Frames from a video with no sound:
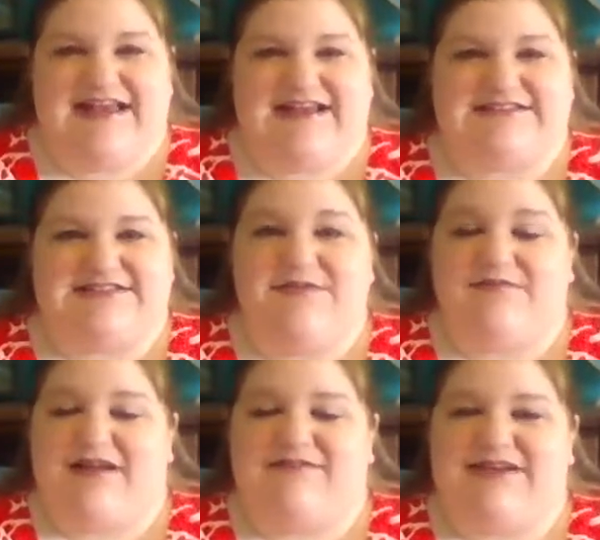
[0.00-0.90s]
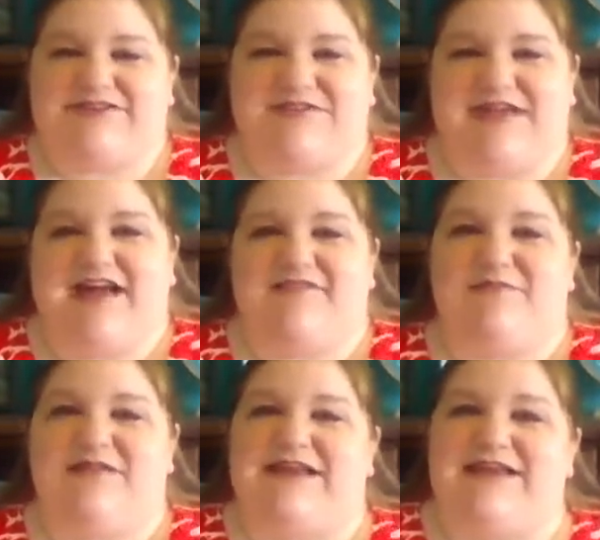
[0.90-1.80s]
And so we want to make sure they have
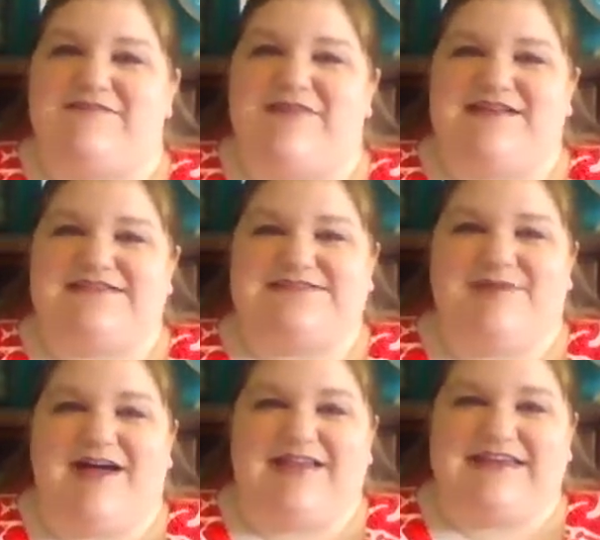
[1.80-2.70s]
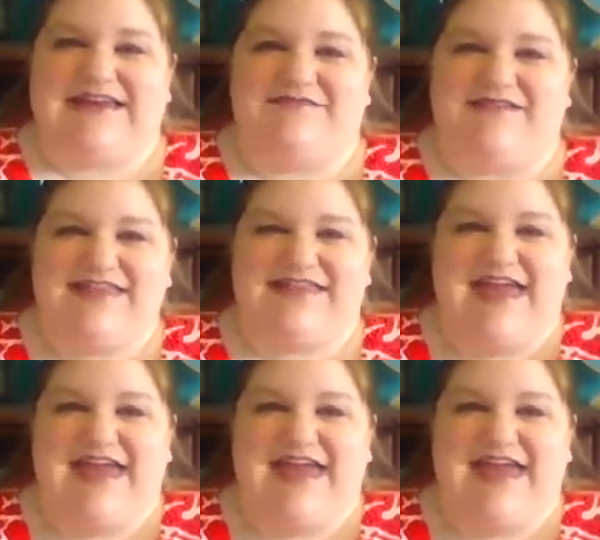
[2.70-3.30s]
plenty of things to pollinate with.